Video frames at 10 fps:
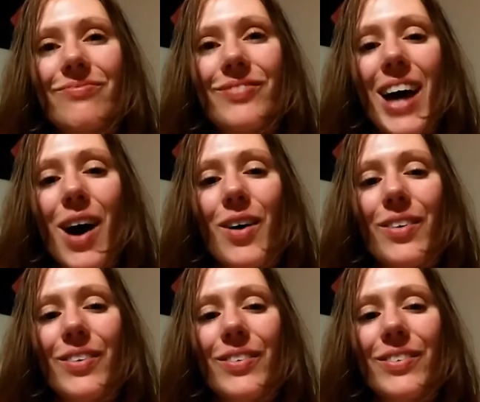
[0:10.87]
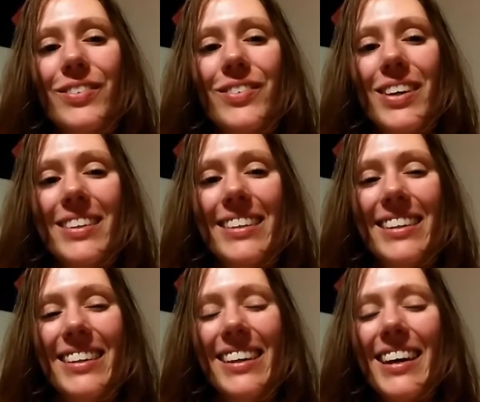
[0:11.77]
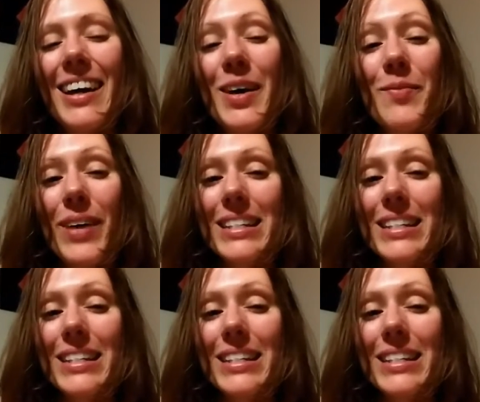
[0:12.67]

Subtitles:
how my